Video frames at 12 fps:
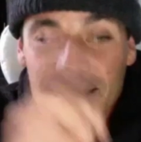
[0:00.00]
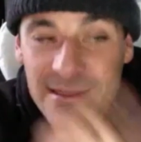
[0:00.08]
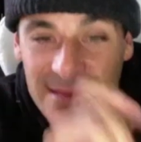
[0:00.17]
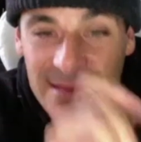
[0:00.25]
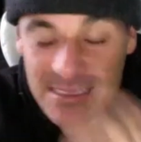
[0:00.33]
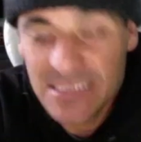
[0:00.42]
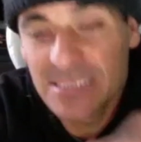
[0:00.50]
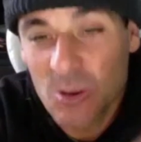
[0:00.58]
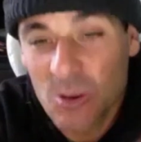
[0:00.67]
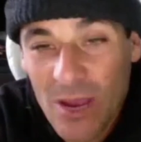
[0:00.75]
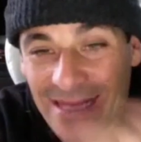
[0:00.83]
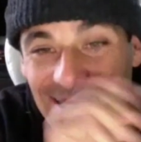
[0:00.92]
This is a
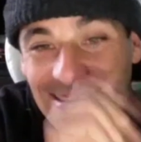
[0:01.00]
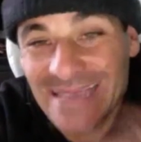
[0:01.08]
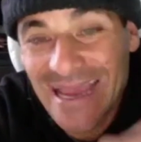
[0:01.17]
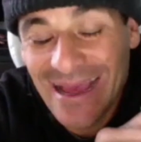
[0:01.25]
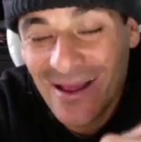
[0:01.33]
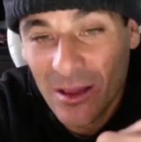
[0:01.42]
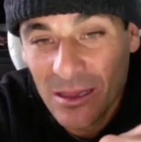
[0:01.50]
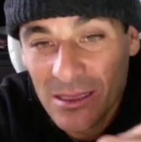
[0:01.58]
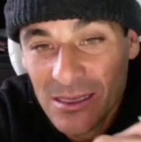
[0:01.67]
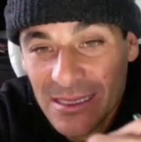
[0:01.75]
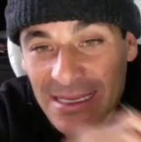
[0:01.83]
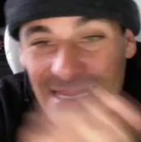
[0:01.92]
way to tell
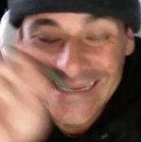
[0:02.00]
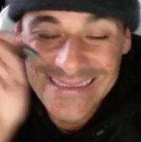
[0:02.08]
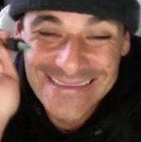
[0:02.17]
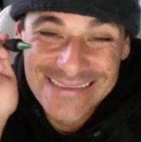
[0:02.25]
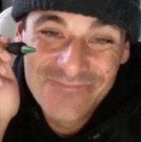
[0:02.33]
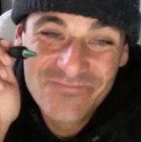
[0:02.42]
in